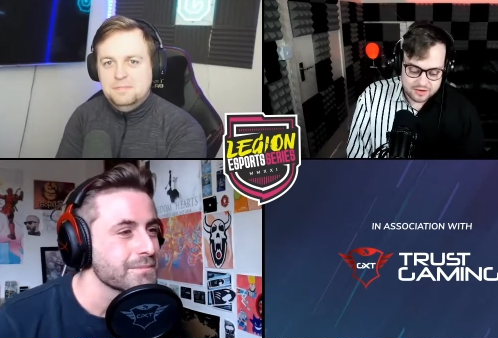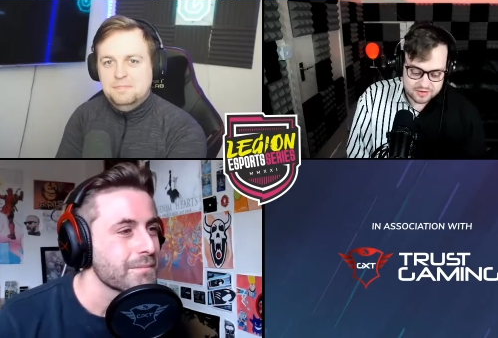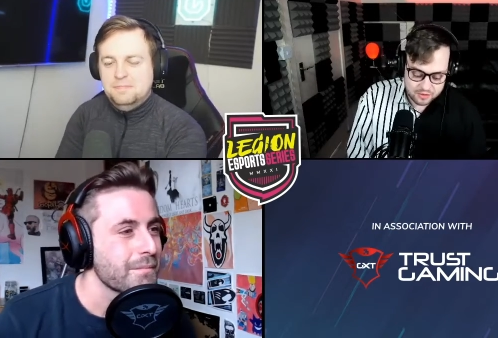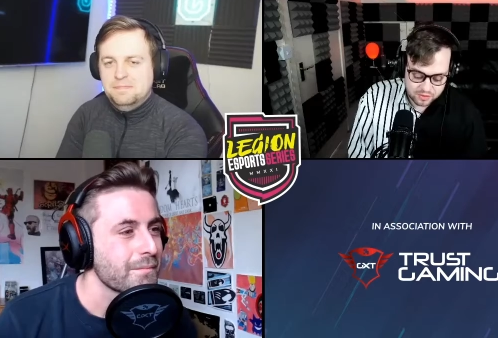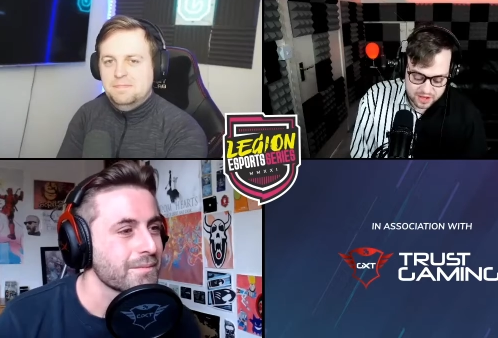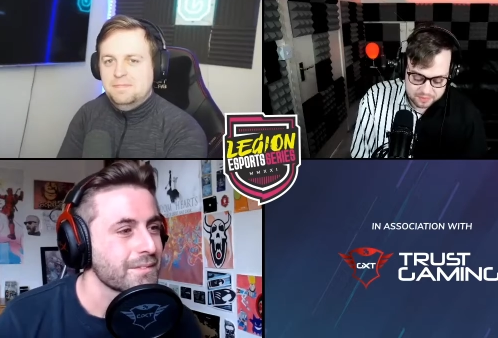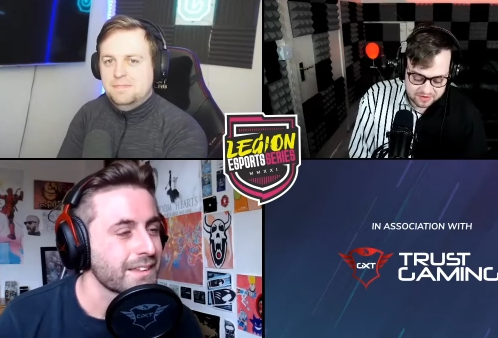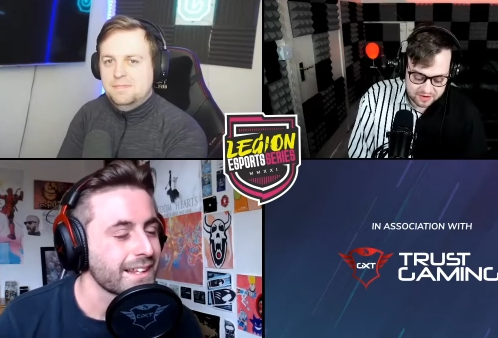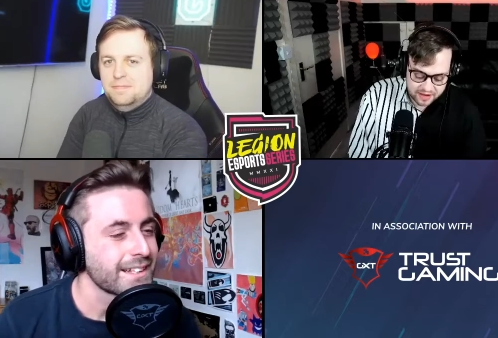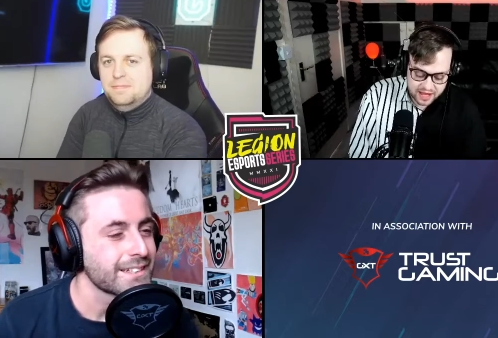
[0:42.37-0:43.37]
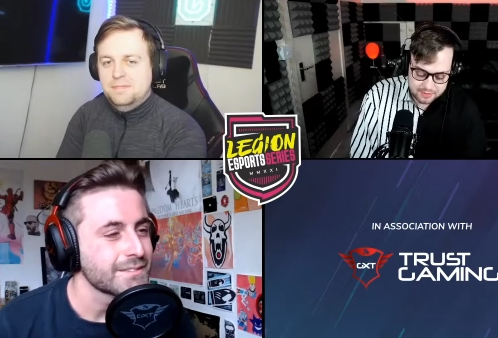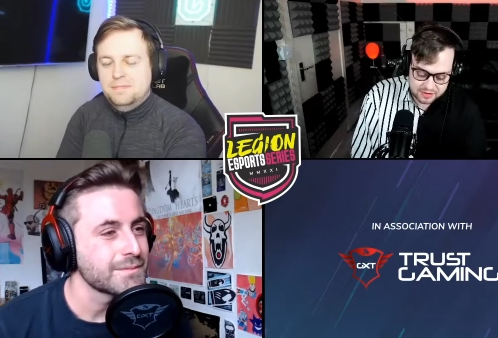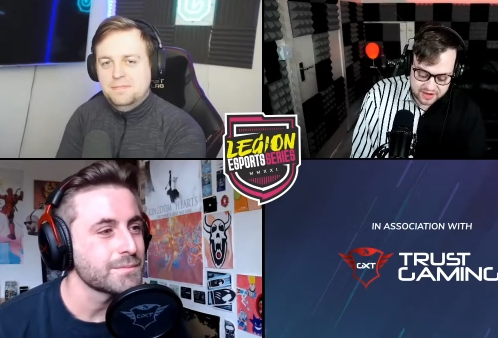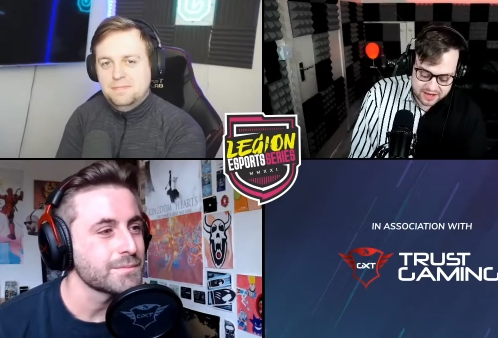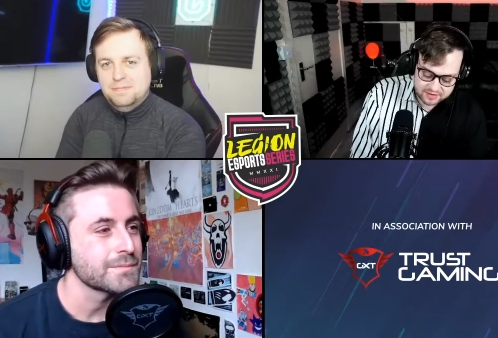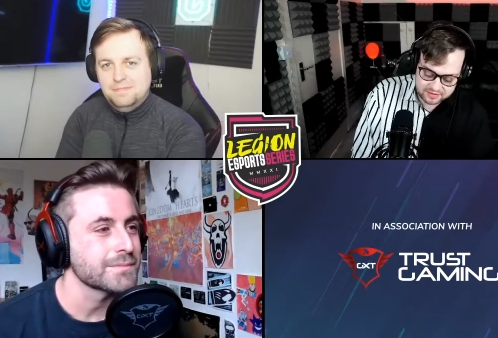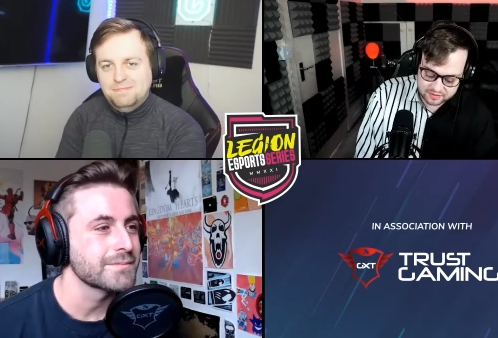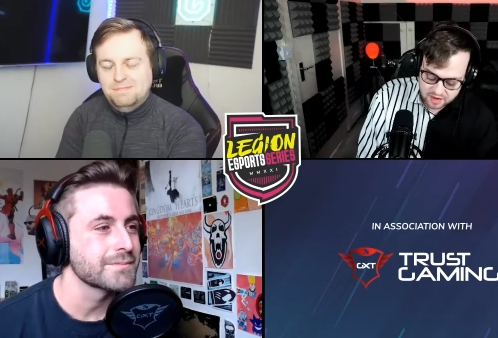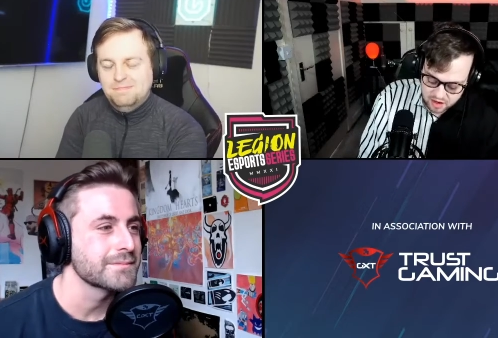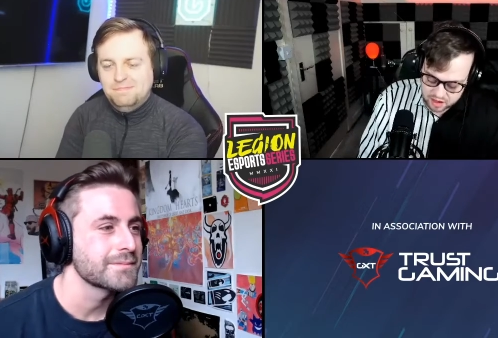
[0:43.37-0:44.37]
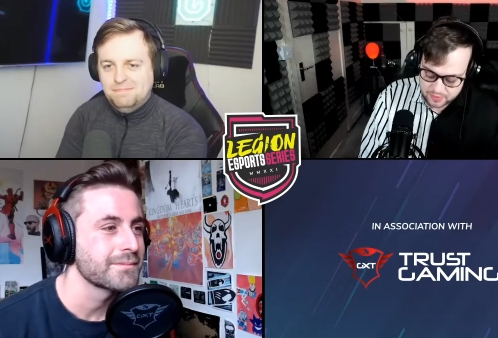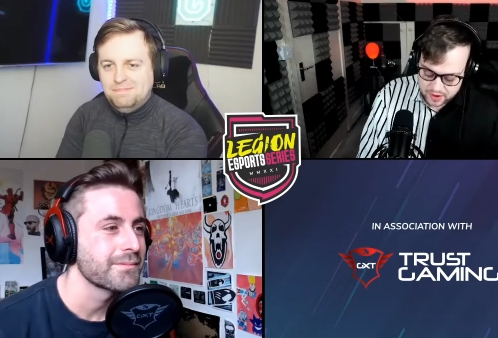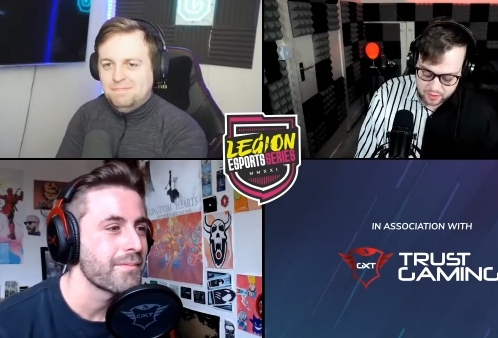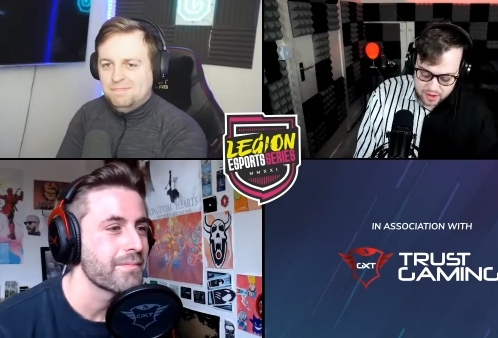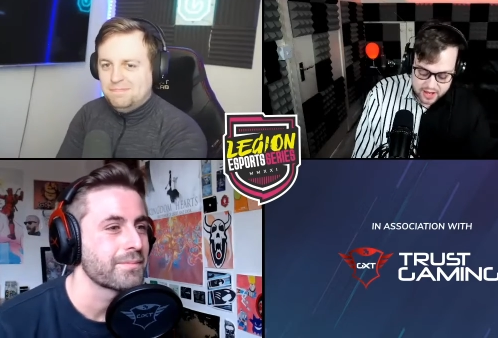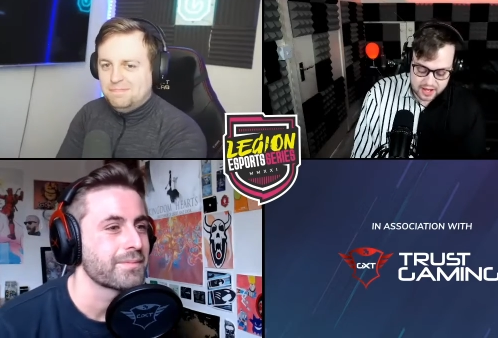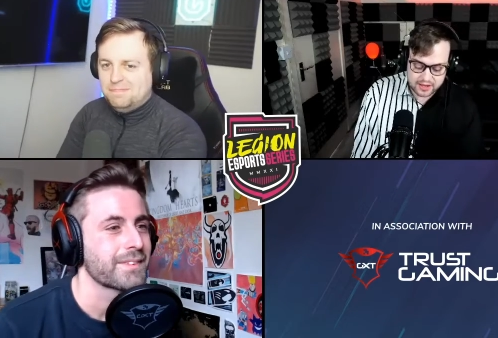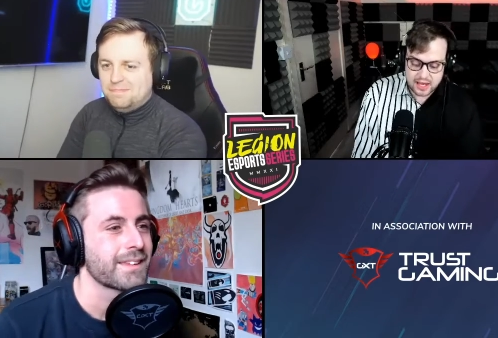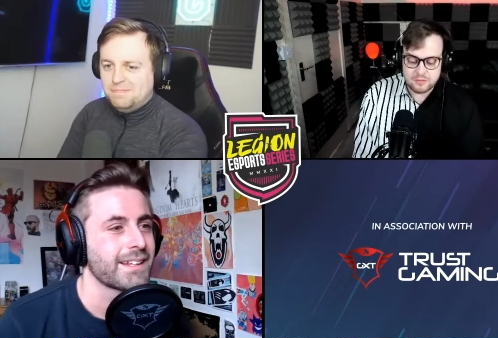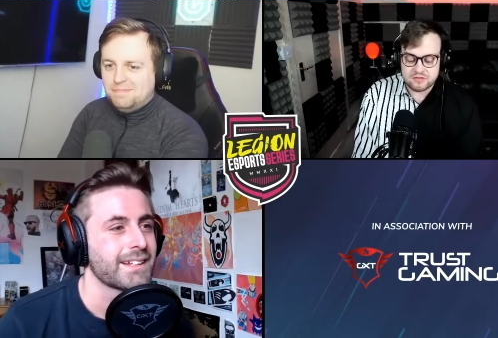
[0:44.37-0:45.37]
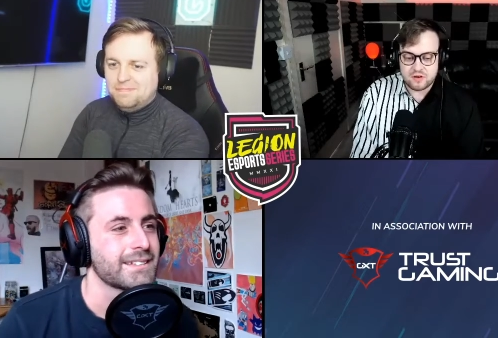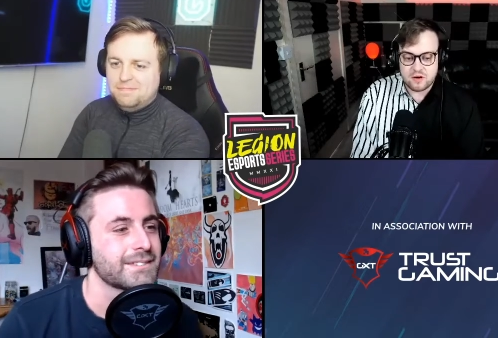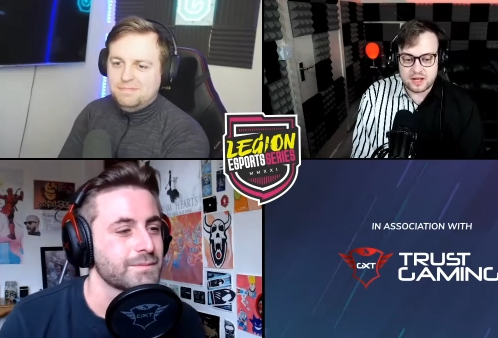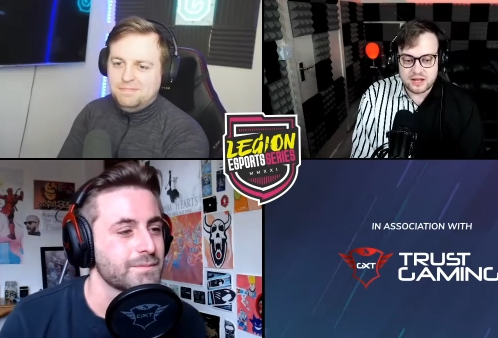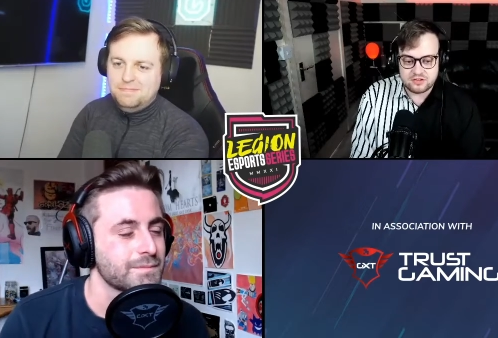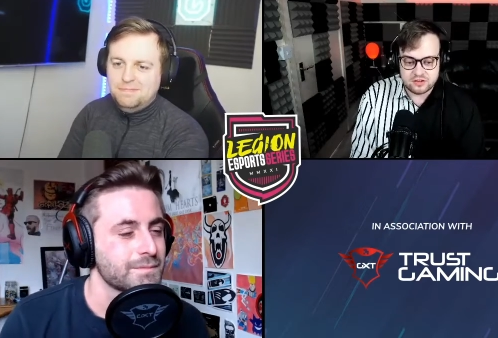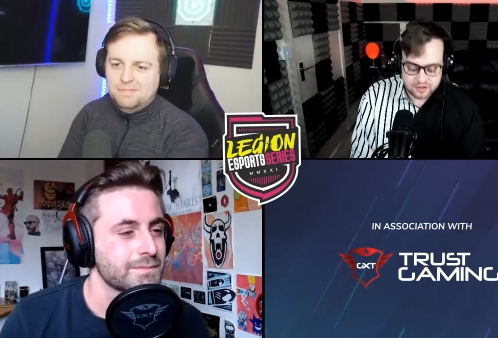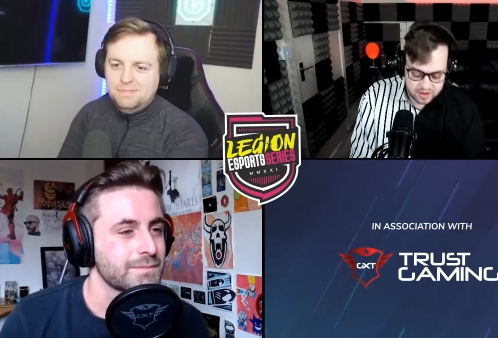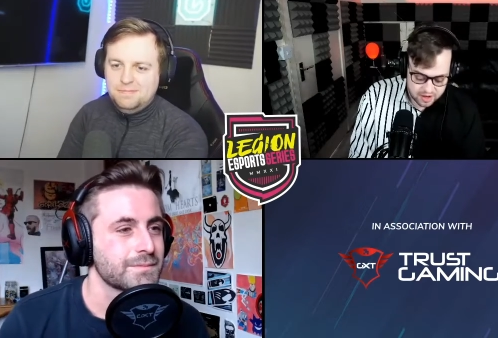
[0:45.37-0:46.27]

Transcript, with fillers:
Speaker 1: So Gibson Gaming, tell us all about uh, Gamer Store Legion